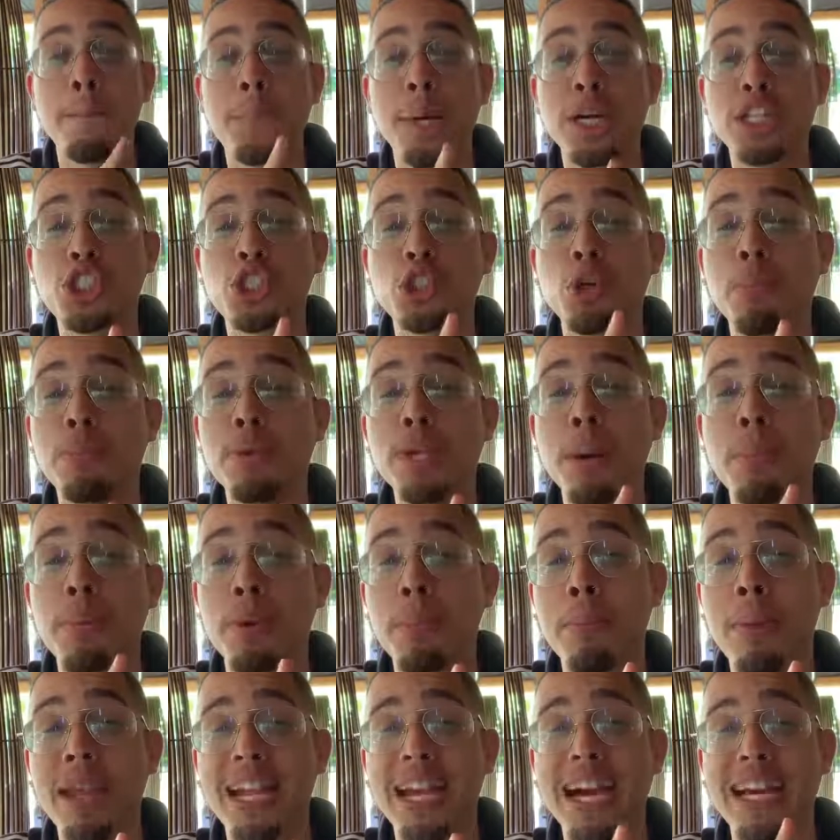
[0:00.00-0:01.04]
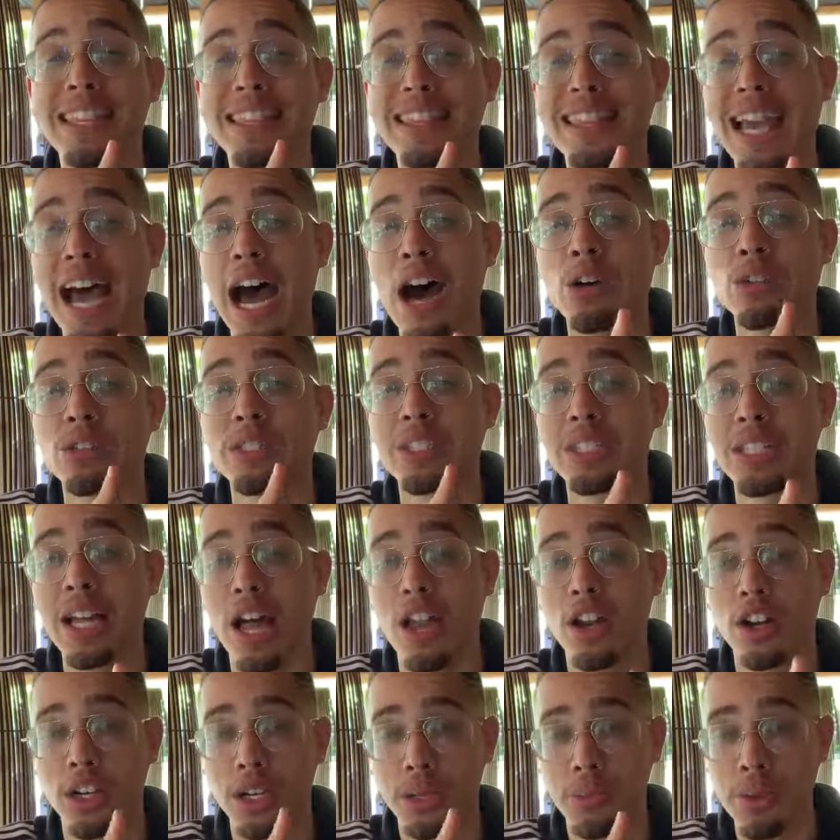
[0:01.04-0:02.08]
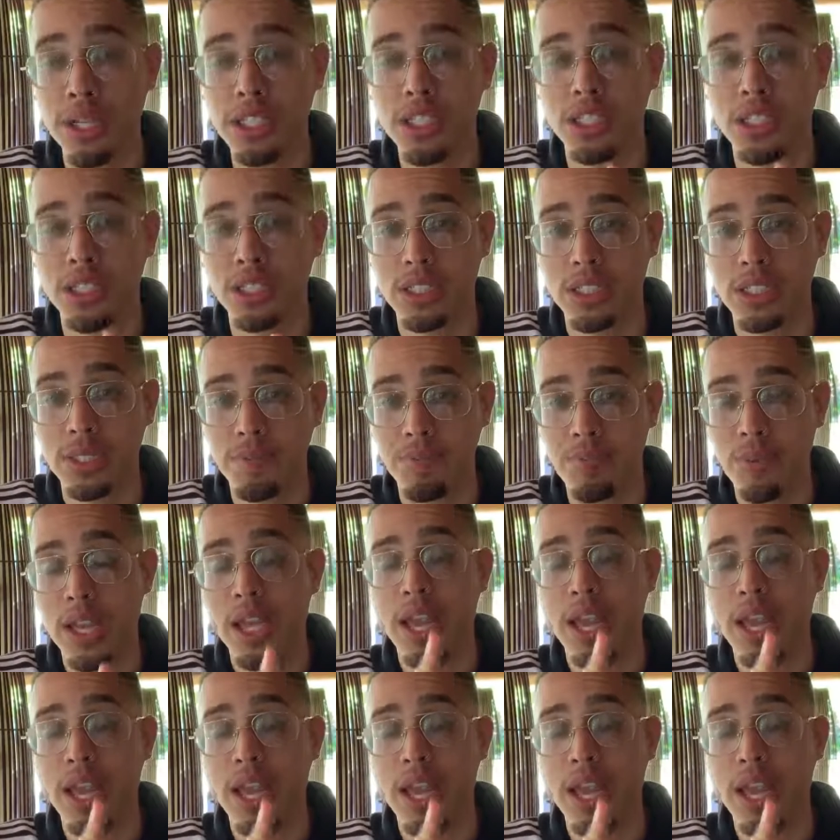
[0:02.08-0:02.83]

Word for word: but you'll be able to make one thousand dollar commissions.